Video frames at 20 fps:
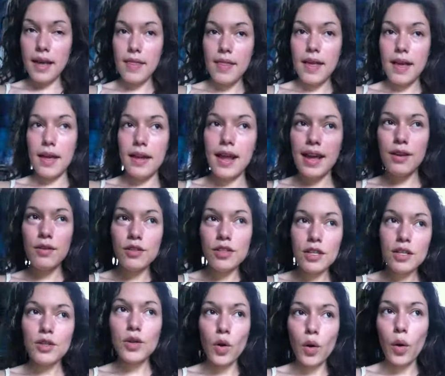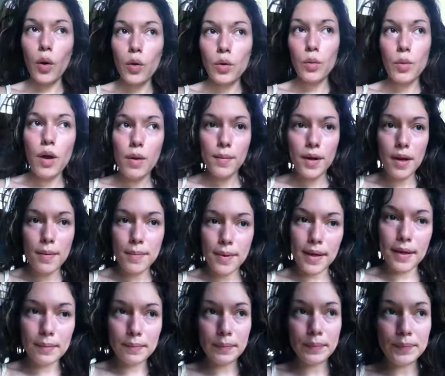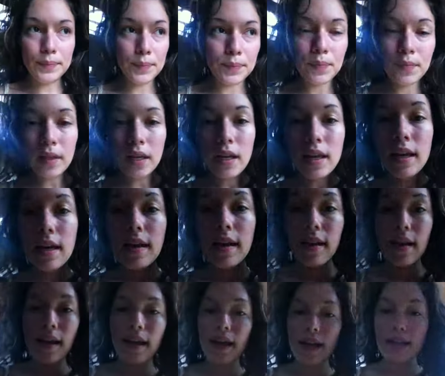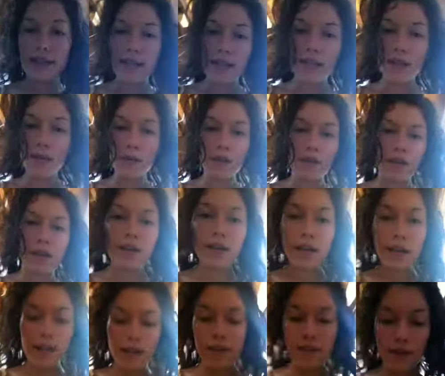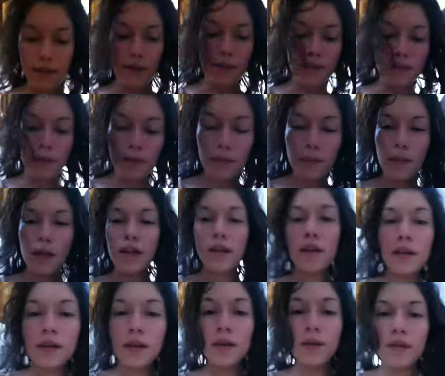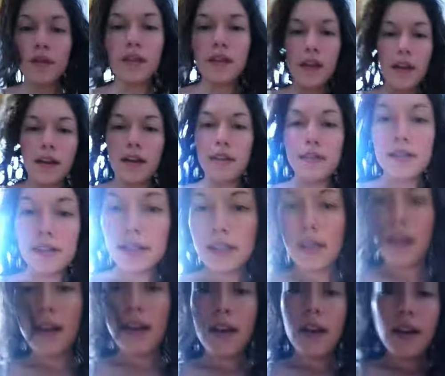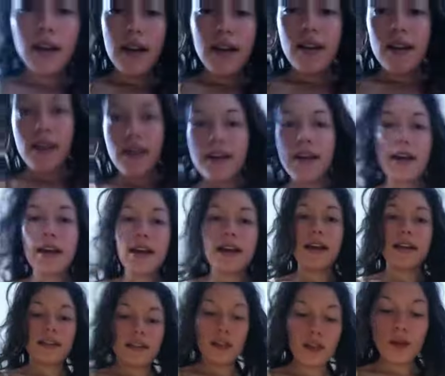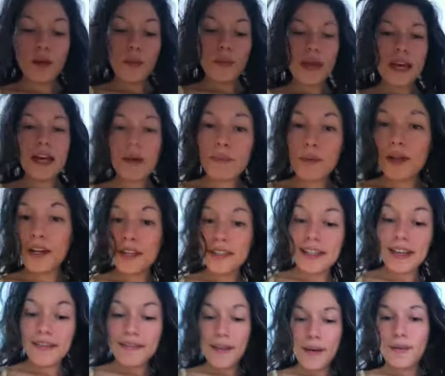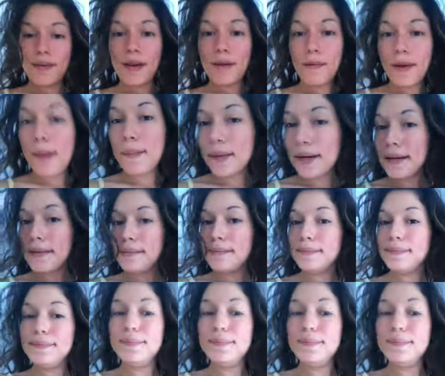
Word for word: And then I usually don't go to Walmart, but I did go there and I found some cute things. And a cute pink purse I found at Walmart.